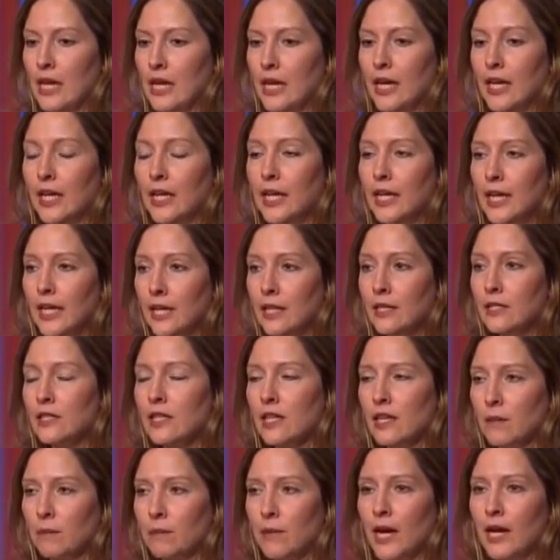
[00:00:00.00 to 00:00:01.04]
it is,
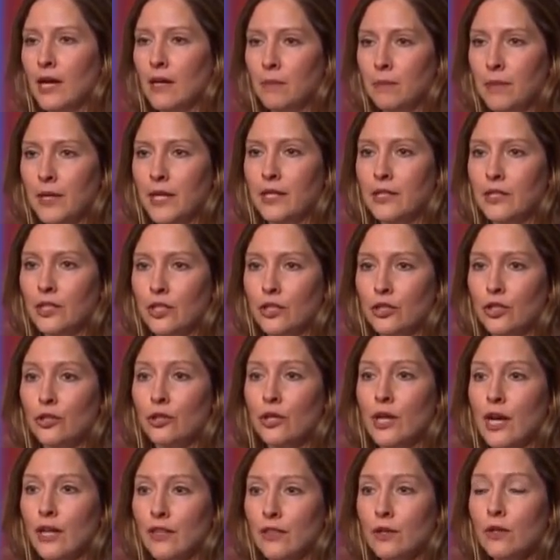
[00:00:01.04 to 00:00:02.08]
in my opinion, your
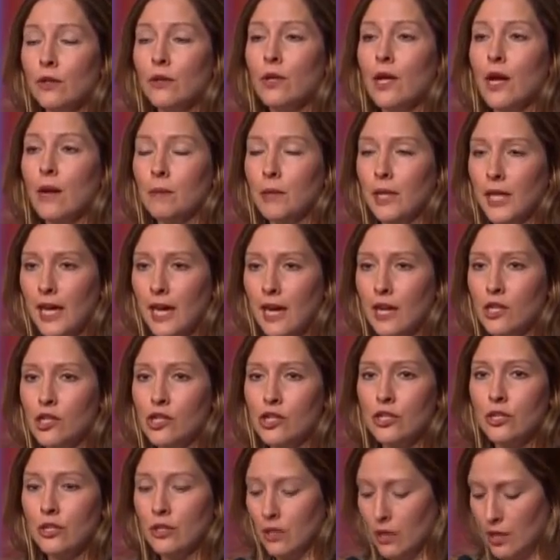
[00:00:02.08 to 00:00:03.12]
ethical
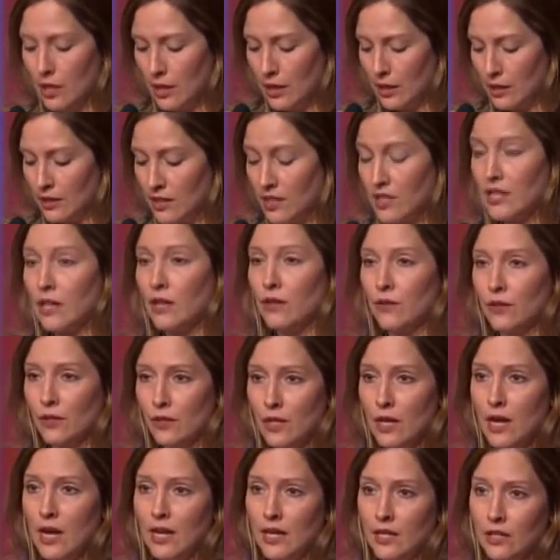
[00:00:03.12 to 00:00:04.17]
obligation to tell the
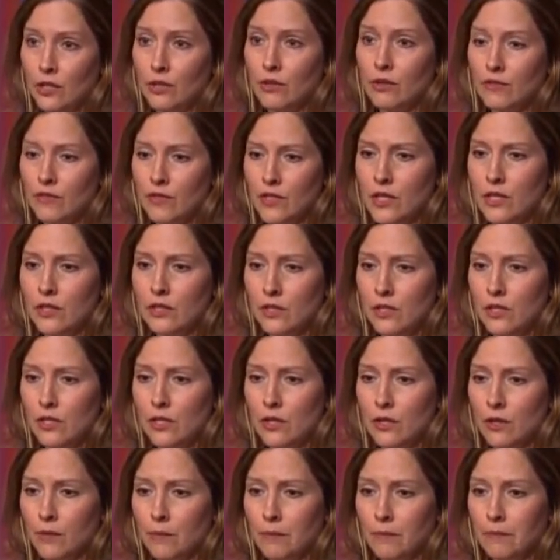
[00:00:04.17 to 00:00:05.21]
client you have done
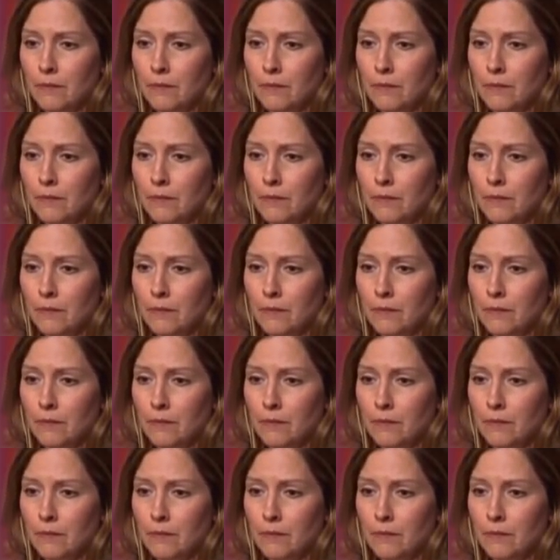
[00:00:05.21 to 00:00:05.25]
so.